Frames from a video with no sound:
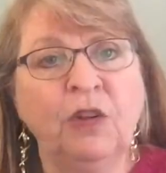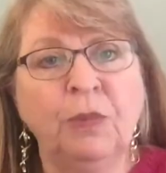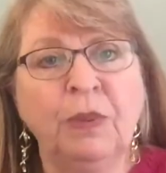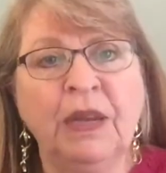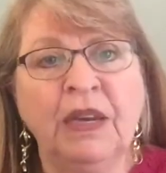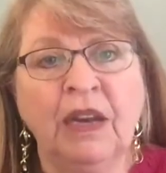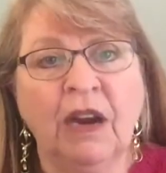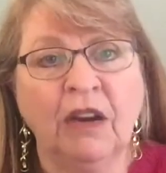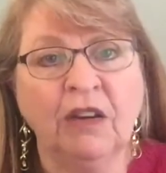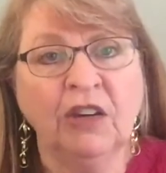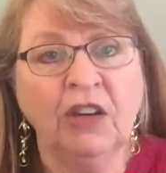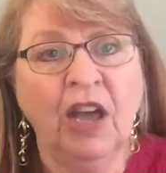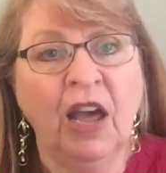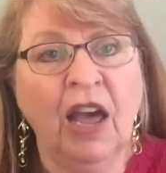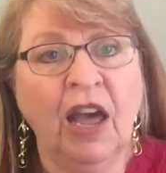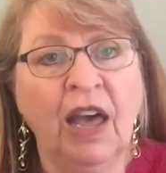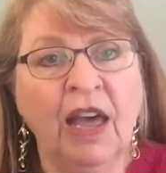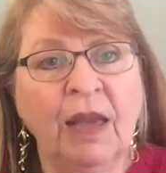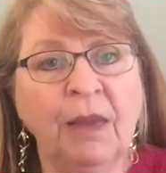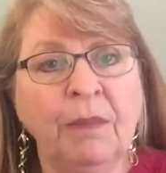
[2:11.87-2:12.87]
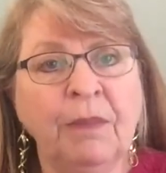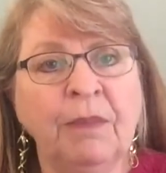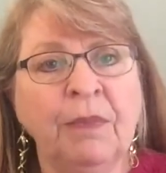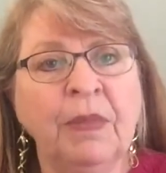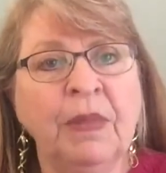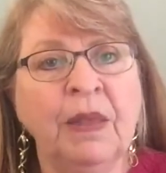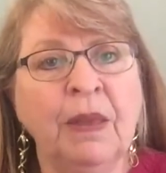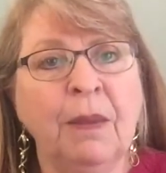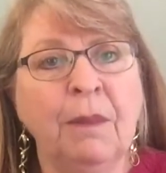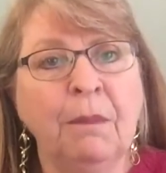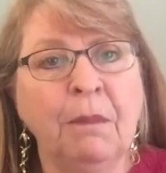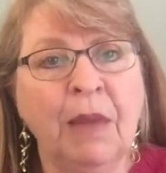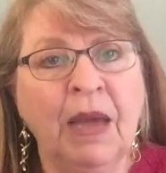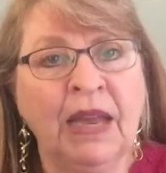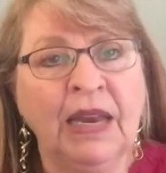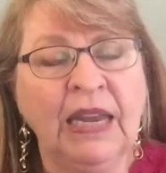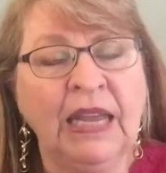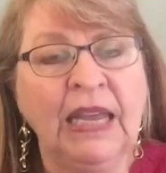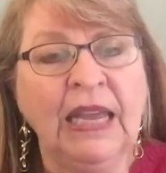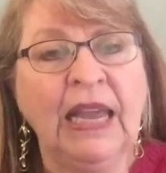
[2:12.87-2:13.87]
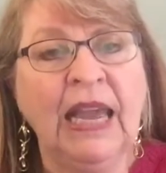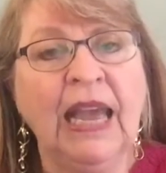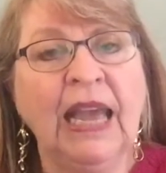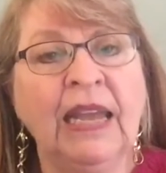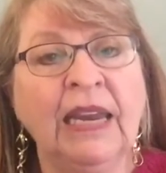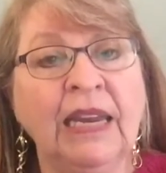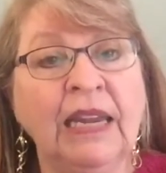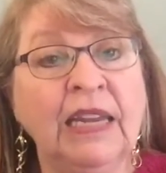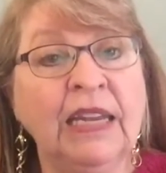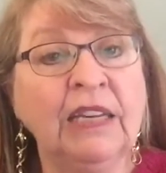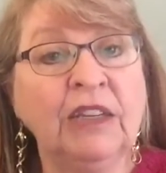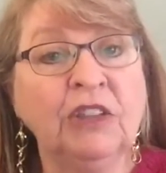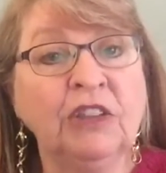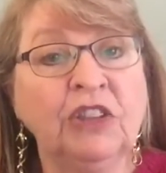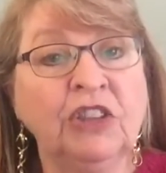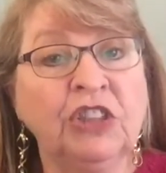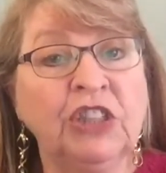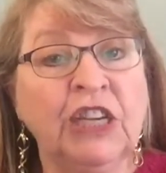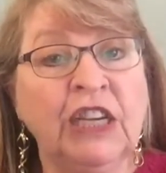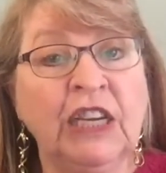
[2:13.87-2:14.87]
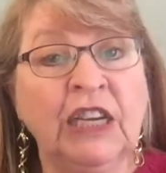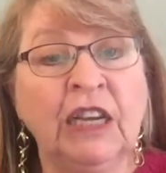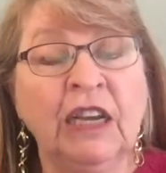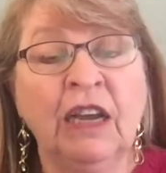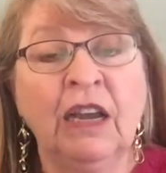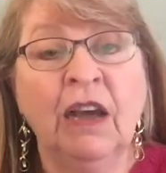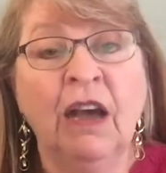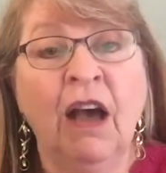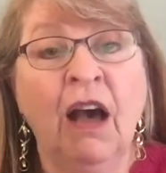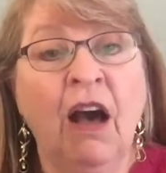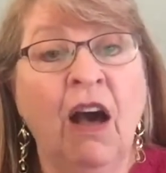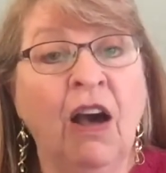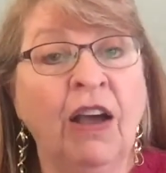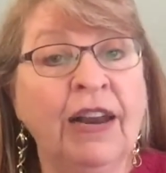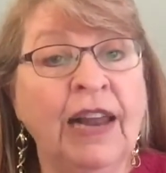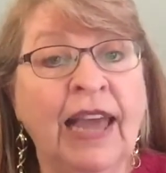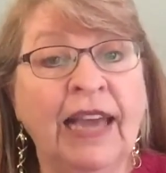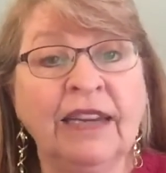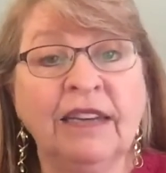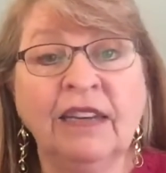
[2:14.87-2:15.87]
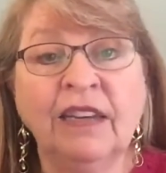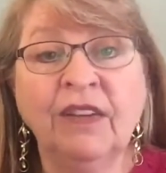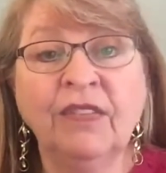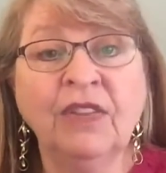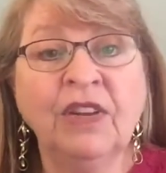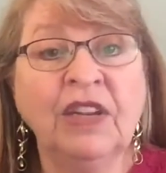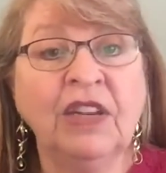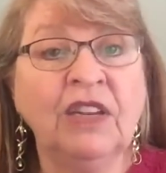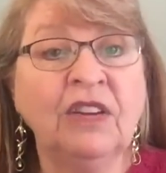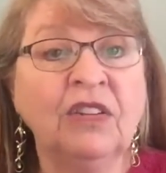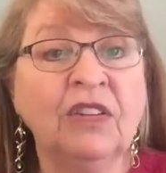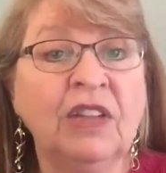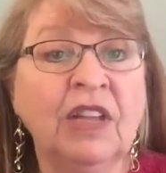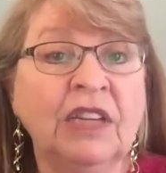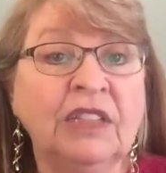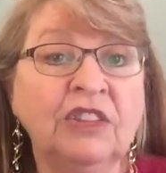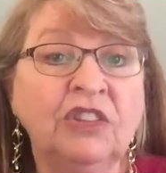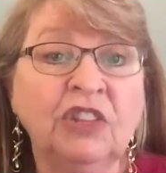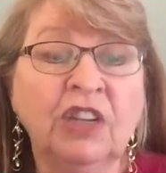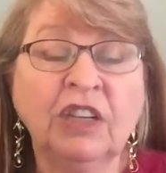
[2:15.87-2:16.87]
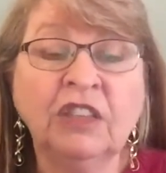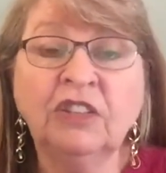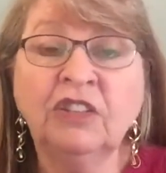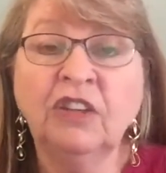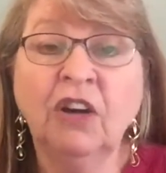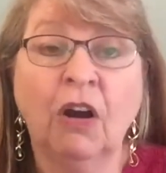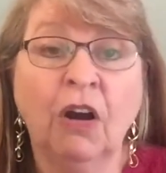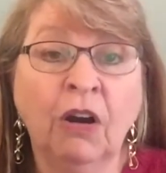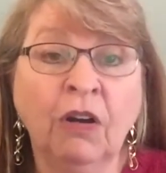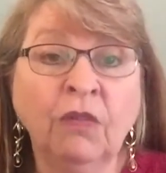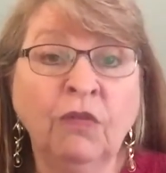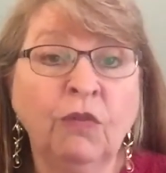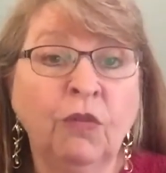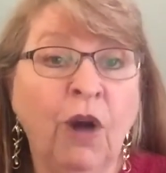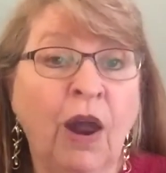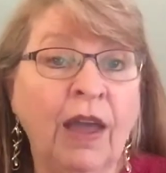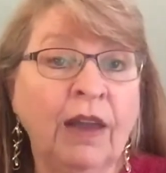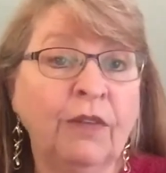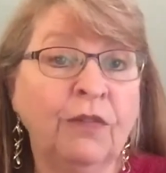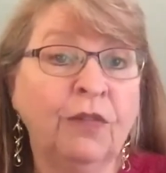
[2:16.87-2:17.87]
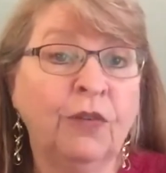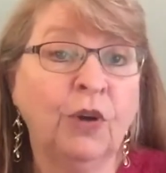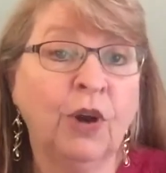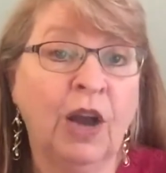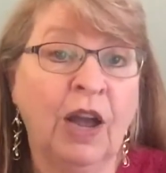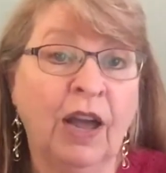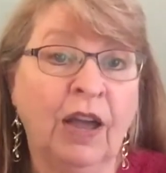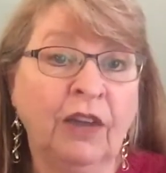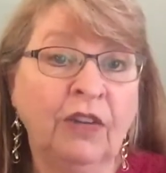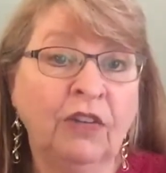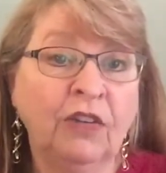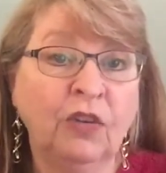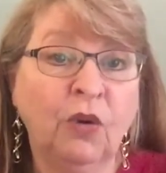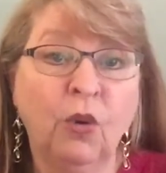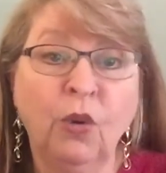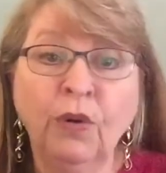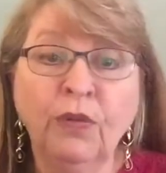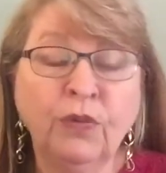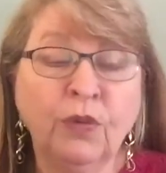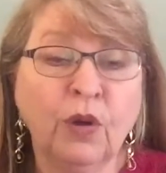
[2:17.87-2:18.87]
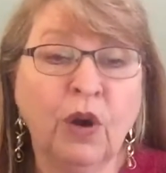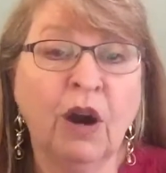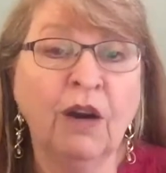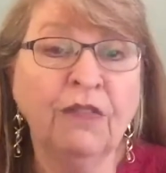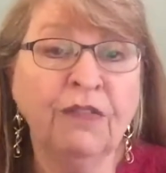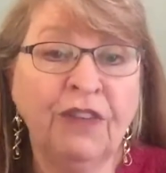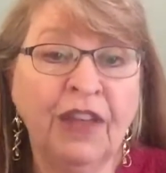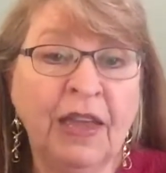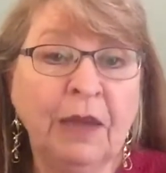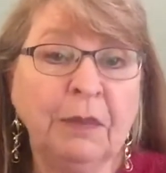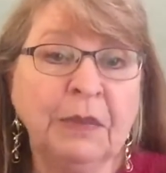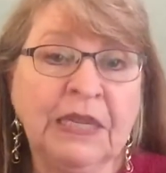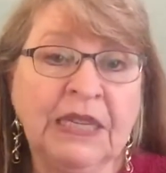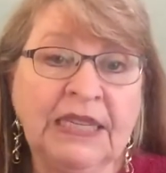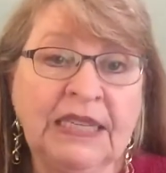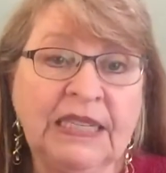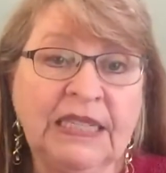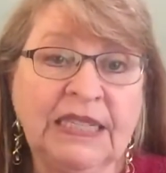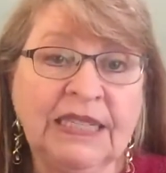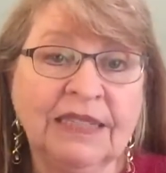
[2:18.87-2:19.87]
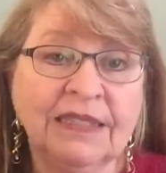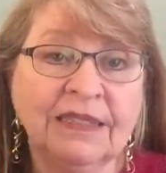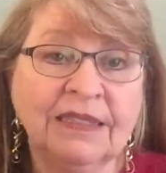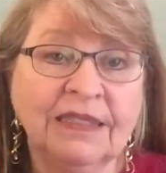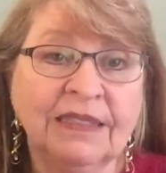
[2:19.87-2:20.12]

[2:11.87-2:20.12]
spend our time, money, and energy on activities that just aren't right for us or for our families.